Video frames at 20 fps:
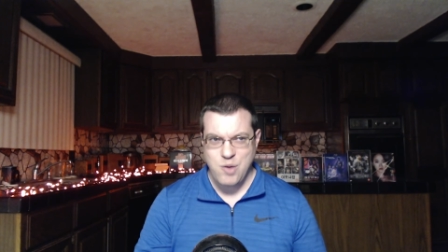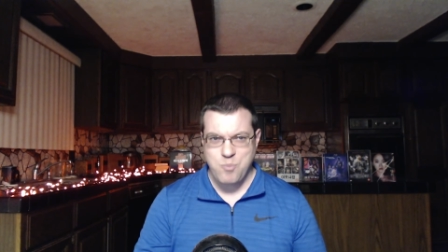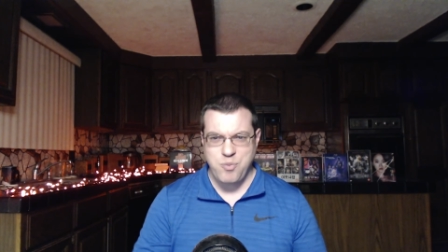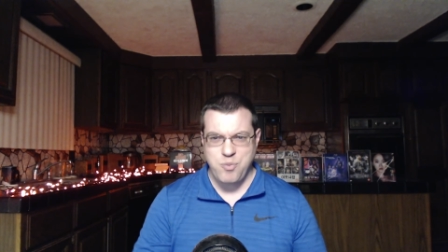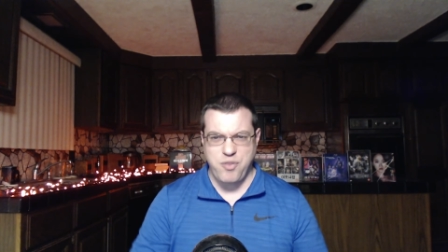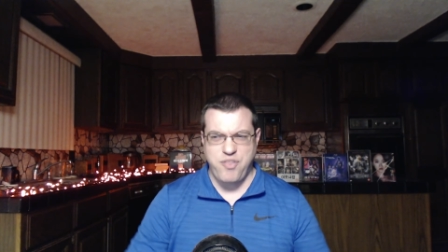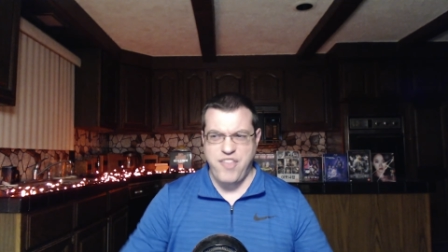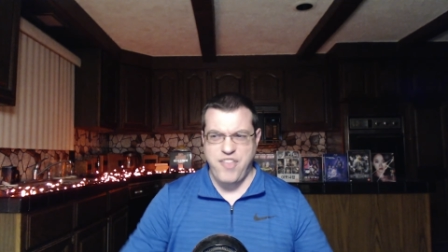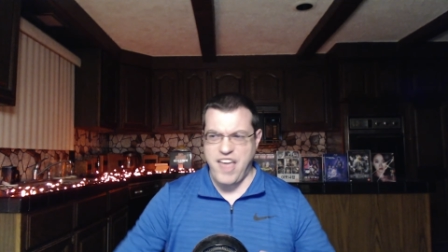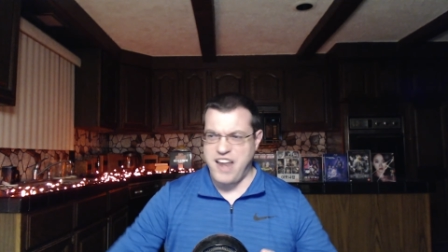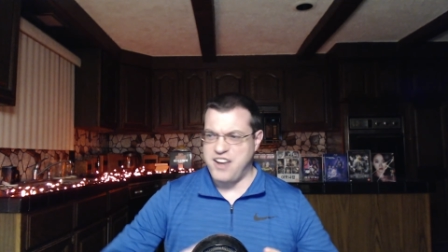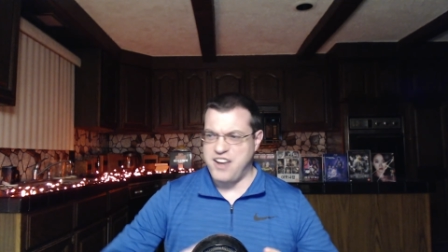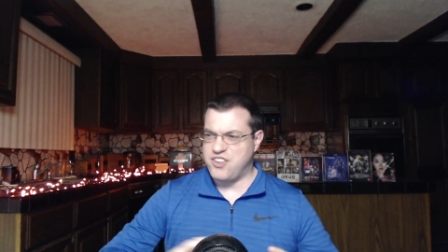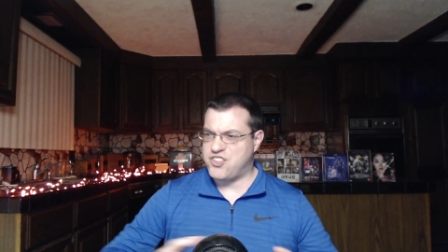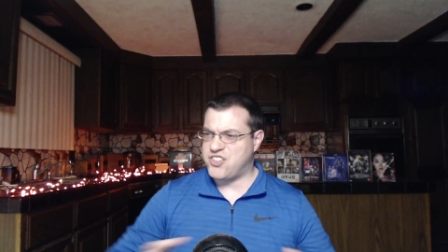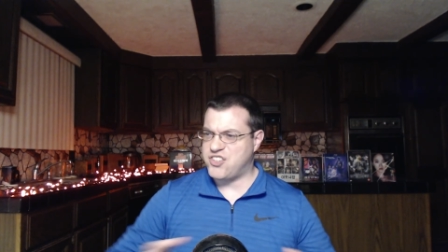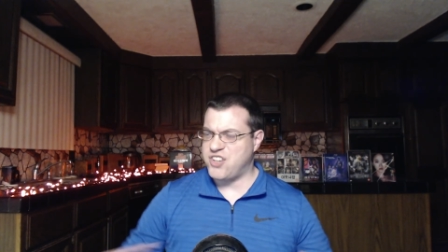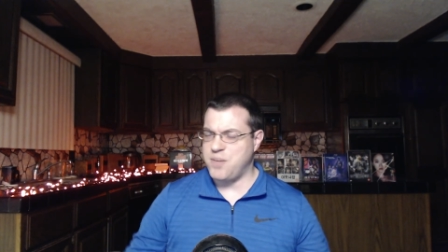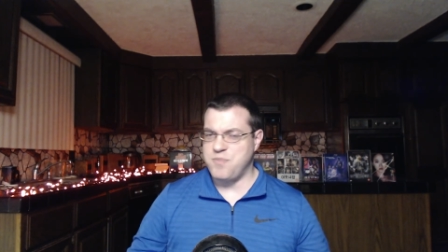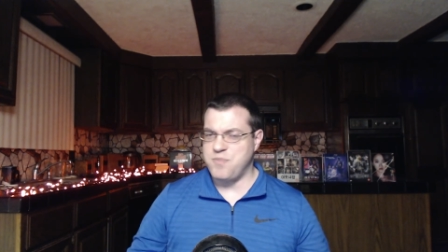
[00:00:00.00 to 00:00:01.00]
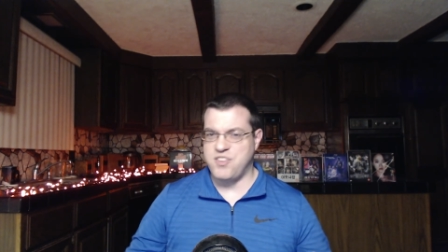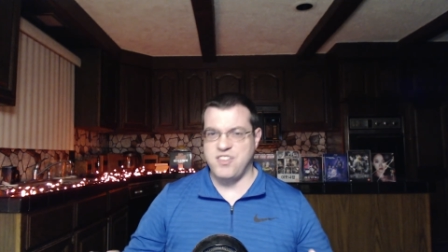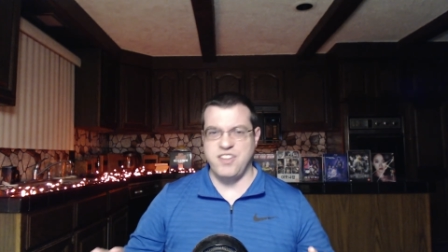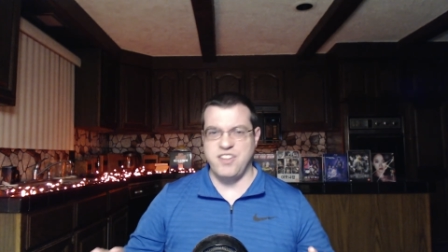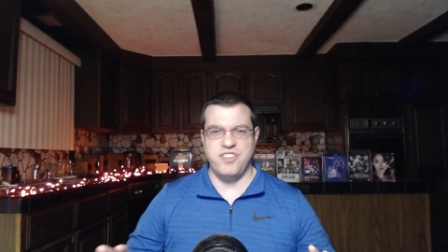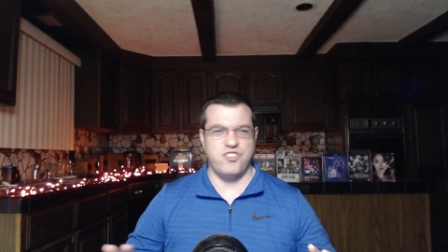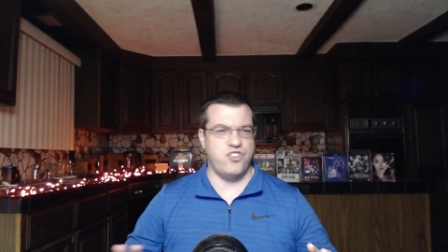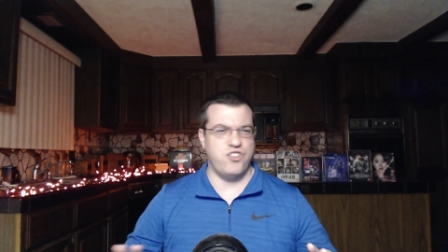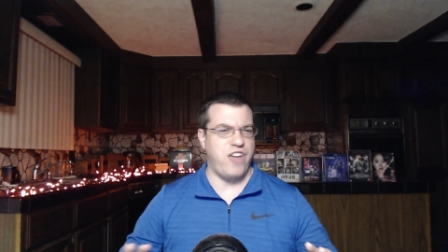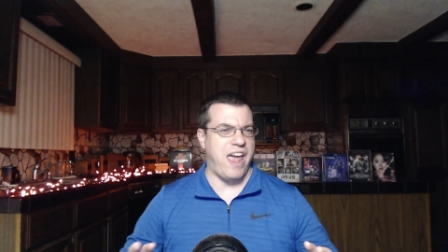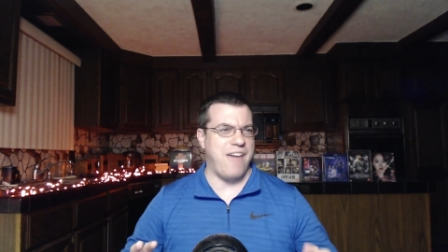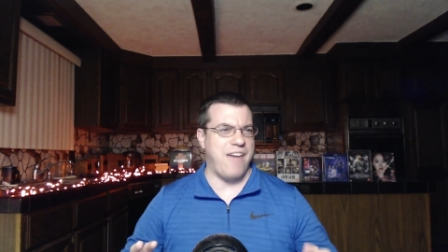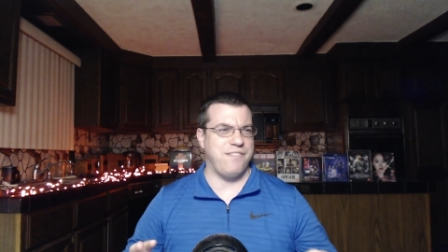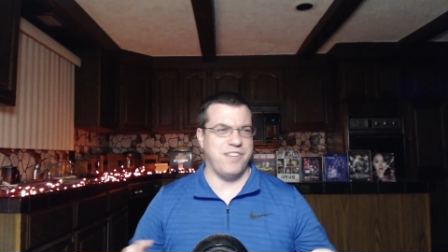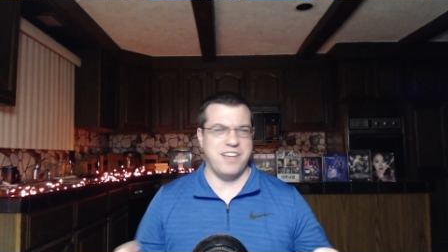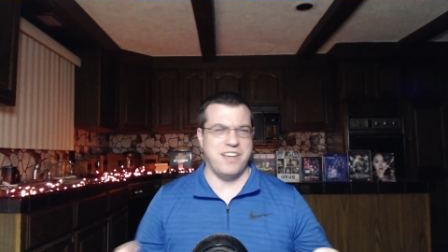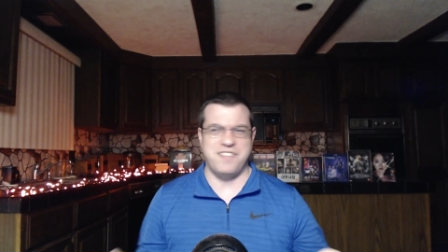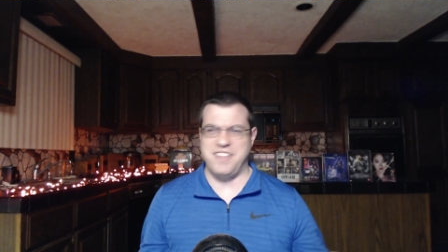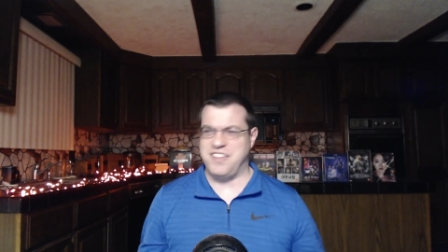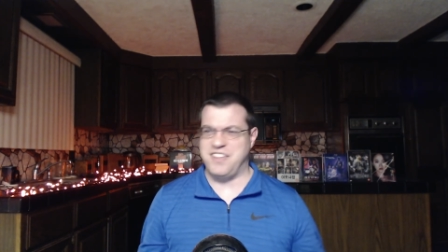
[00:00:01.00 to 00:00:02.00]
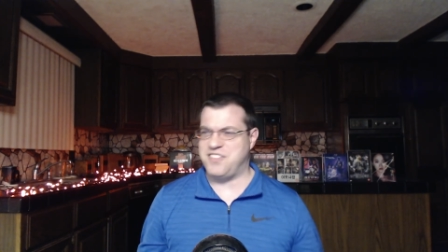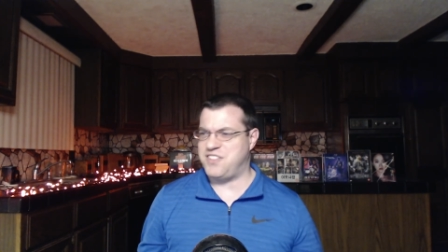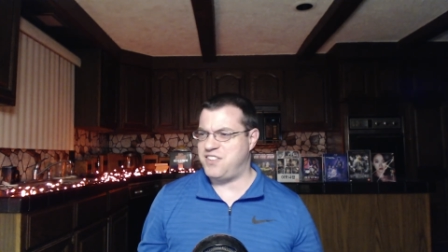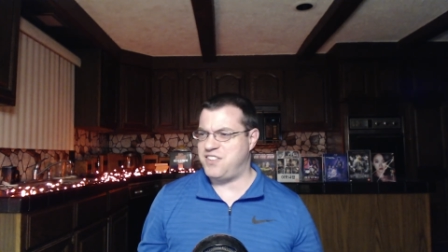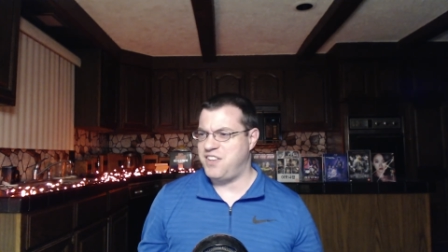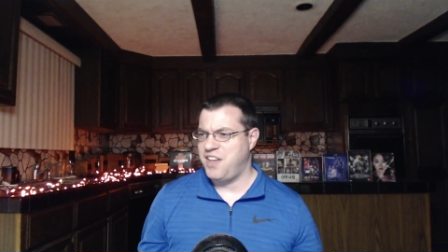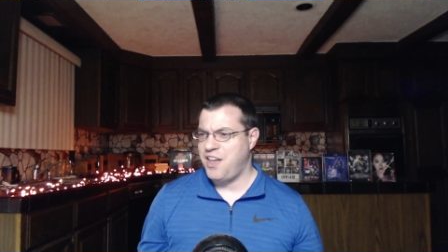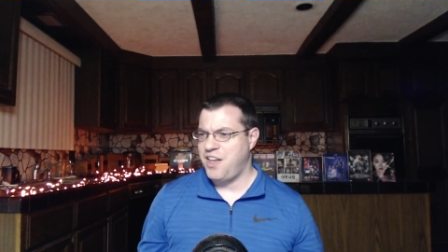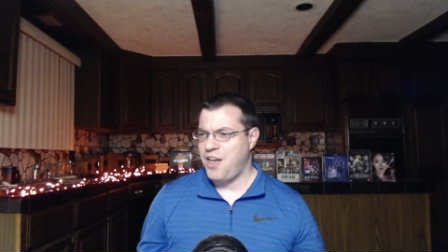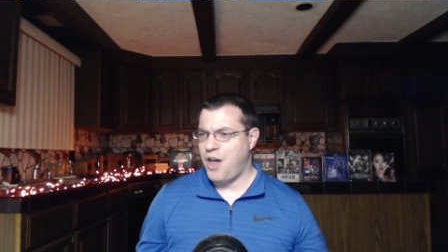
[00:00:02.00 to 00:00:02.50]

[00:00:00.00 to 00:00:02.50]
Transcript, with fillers: but then in some scenes you have like this